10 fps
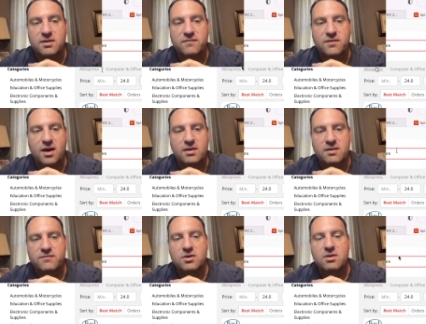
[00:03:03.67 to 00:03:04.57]
If
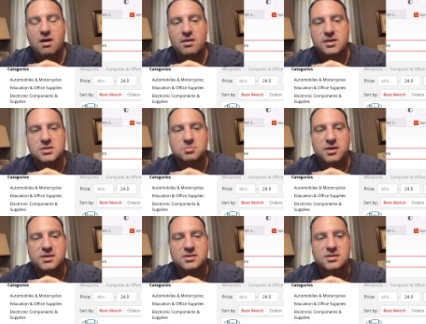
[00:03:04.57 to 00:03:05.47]
if you go to
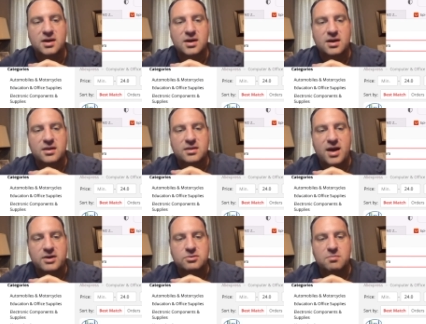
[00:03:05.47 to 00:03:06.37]
AliExpress, the
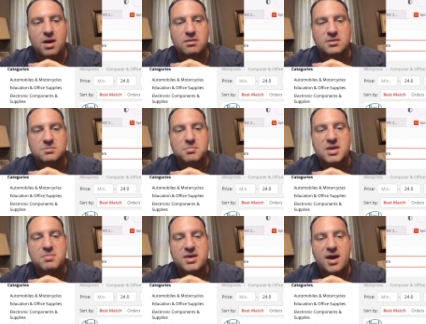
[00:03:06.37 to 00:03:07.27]
actual model is
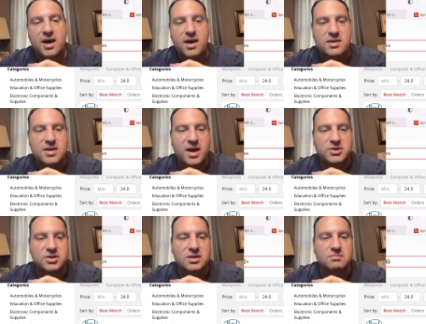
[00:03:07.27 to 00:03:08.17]

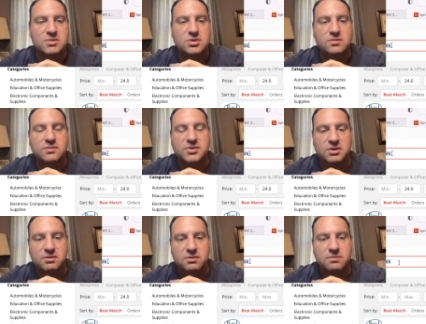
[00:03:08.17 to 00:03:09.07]

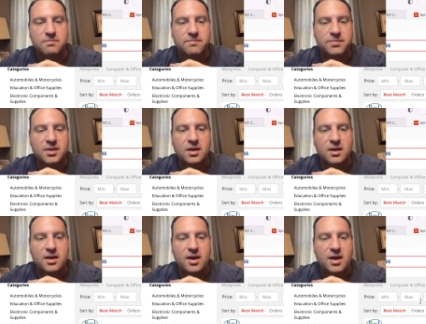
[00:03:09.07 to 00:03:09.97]
BPI-M20,
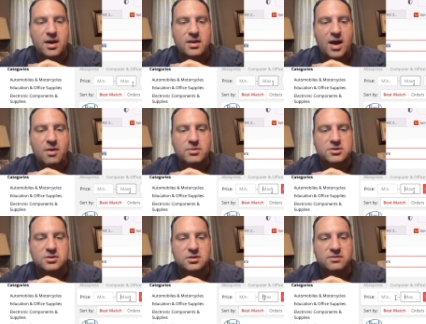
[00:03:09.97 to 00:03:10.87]
and I would
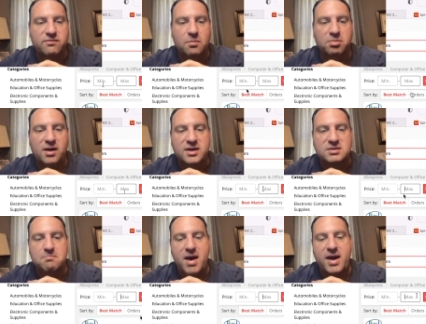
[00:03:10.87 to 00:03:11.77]
search for a price
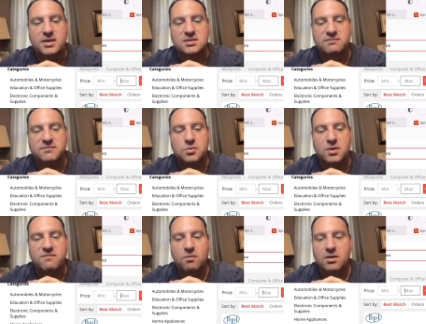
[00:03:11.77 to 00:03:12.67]
max of
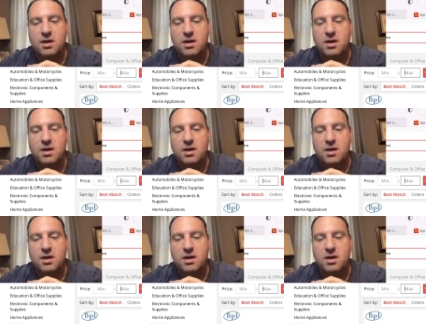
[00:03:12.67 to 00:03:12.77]
twenty four